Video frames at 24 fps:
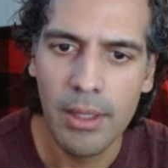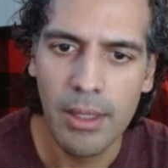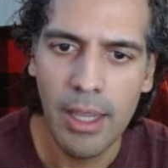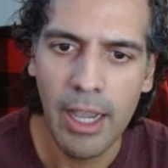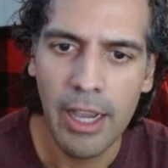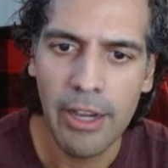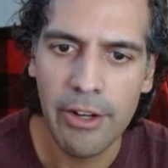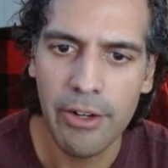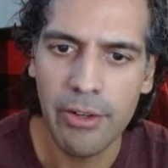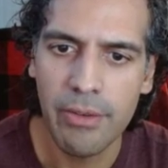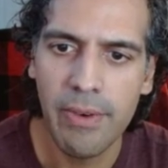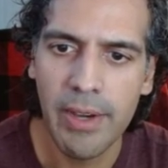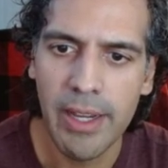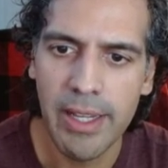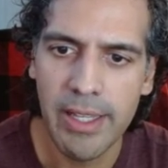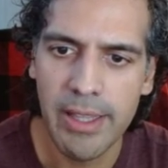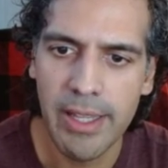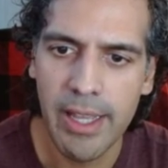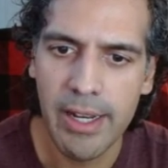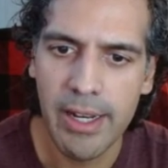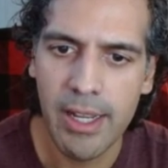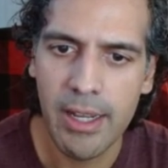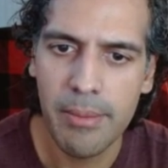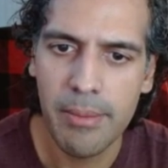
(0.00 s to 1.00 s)
how to find
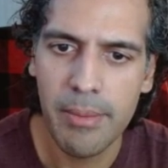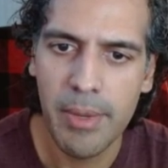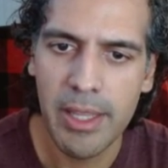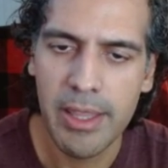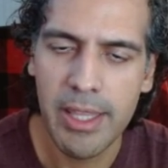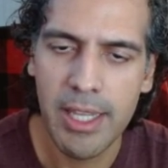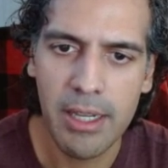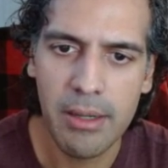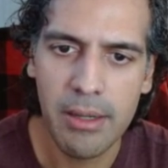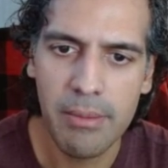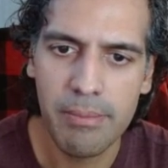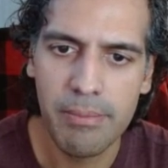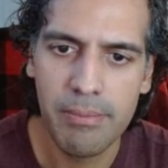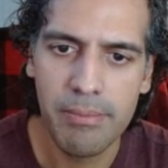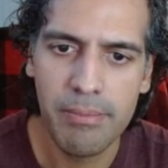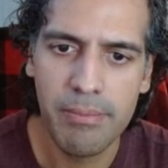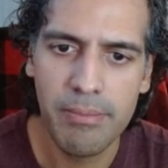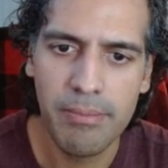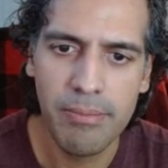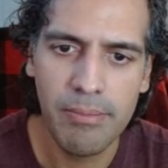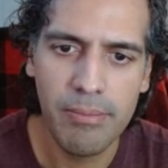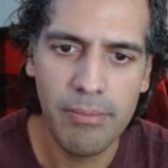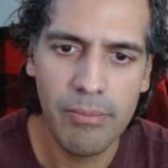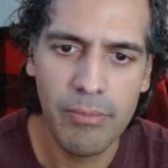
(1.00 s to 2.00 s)
that m. I think it
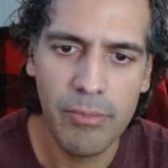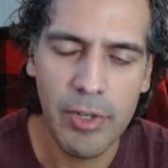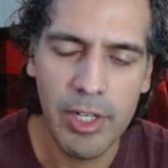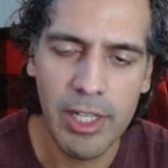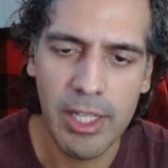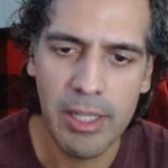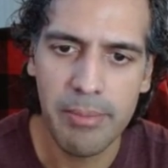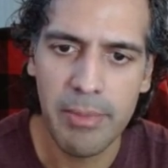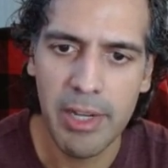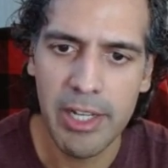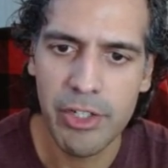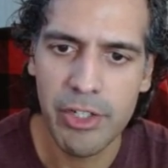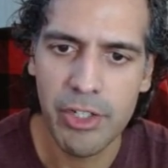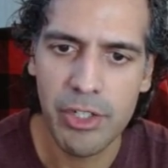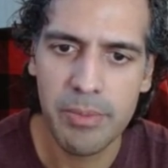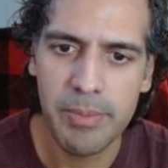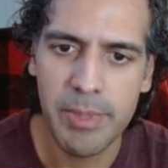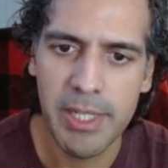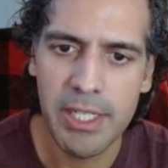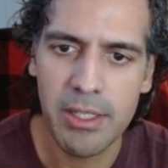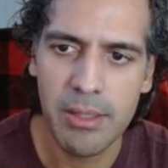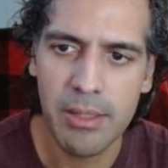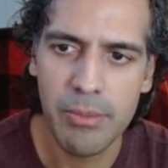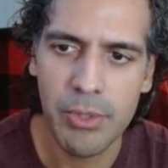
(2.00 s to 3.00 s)
really might just
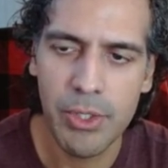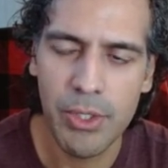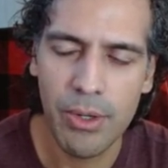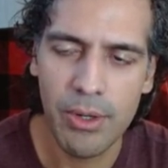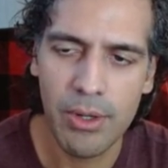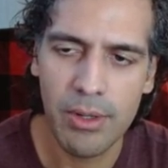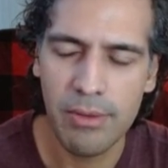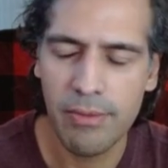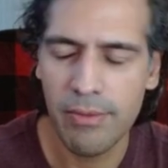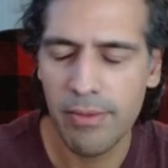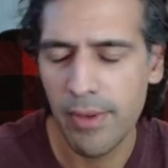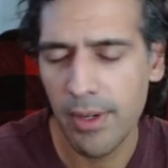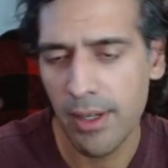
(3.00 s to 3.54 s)
be some sort of